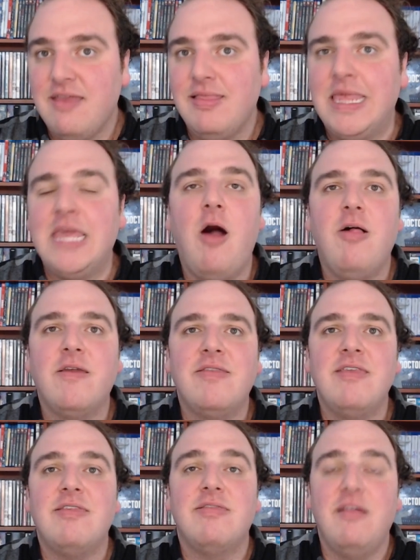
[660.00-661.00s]
calling
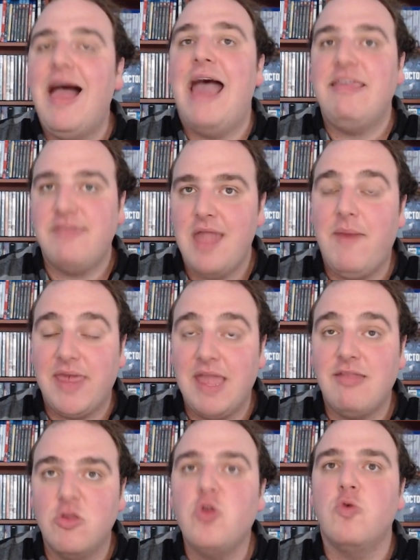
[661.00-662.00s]
this the last time I get
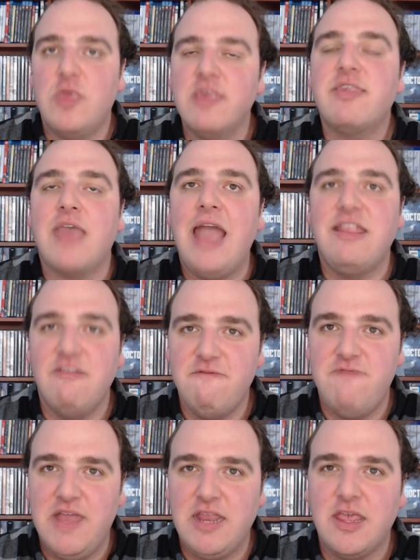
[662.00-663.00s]
to do this kind of
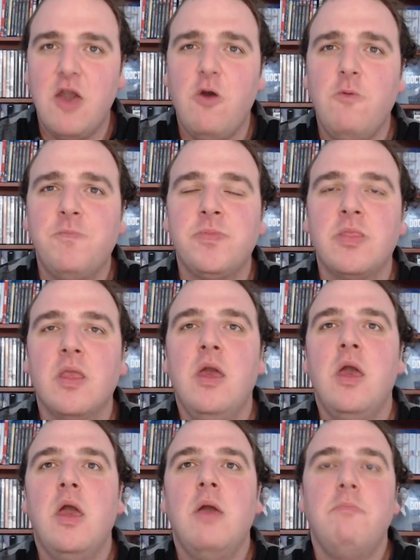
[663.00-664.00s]
video.
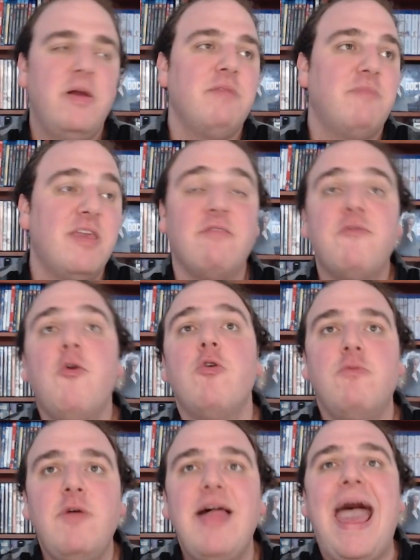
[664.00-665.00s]
But because, of course,
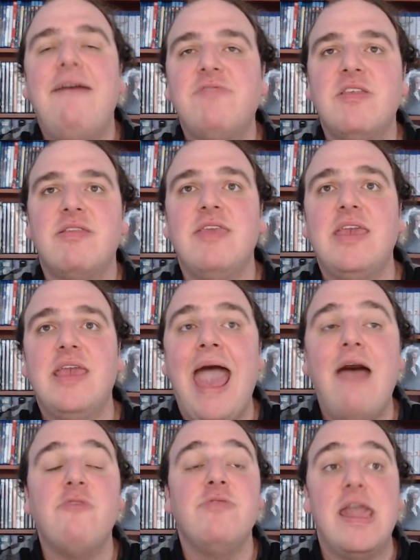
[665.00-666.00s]
we'll have to see
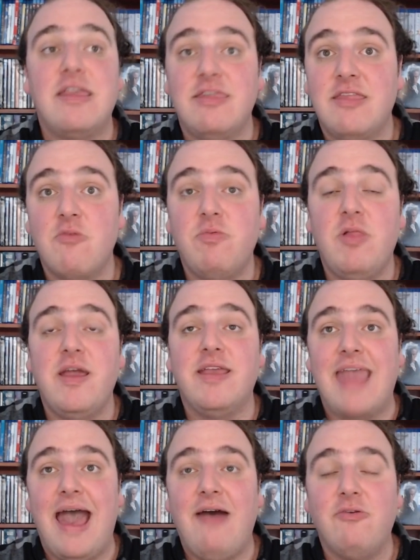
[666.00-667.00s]
how next year plays
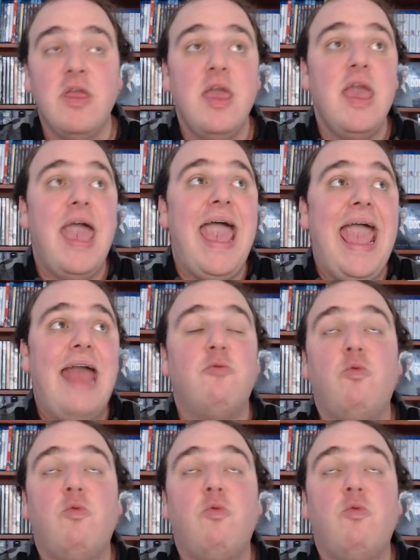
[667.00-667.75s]
out and